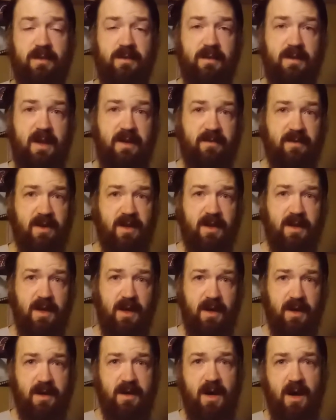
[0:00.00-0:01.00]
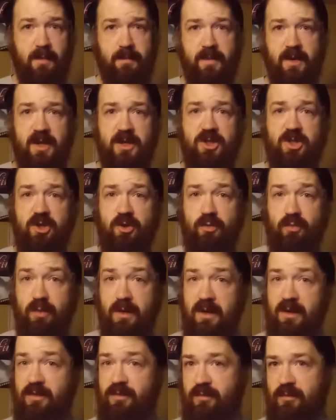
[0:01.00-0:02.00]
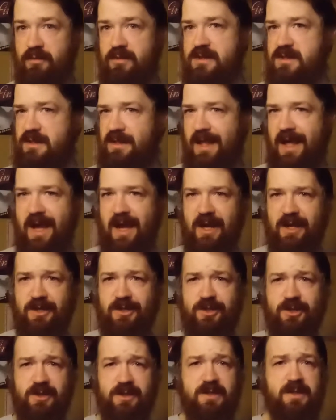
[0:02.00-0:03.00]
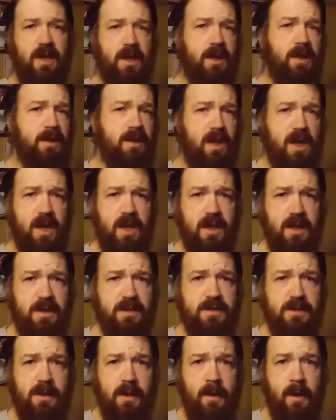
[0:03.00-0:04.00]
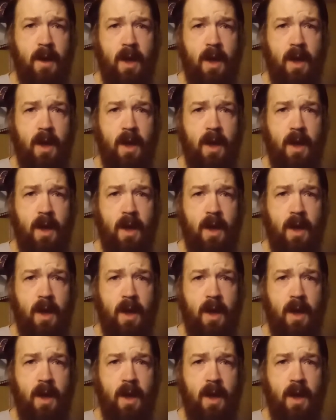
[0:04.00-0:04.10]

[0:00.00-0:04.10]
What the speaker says: give it a combination read-through / second edit.